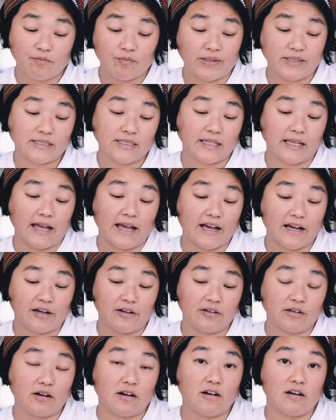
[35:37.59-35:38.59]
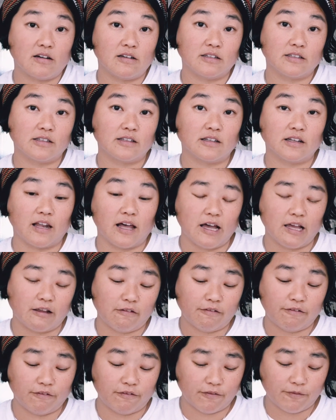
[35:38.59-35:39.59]
missing out on
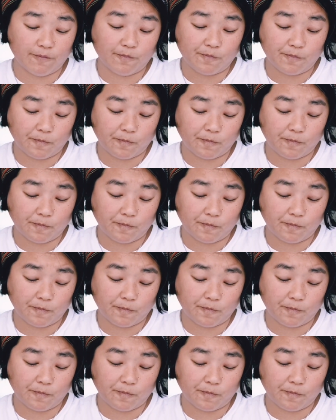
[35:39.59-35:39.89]
life.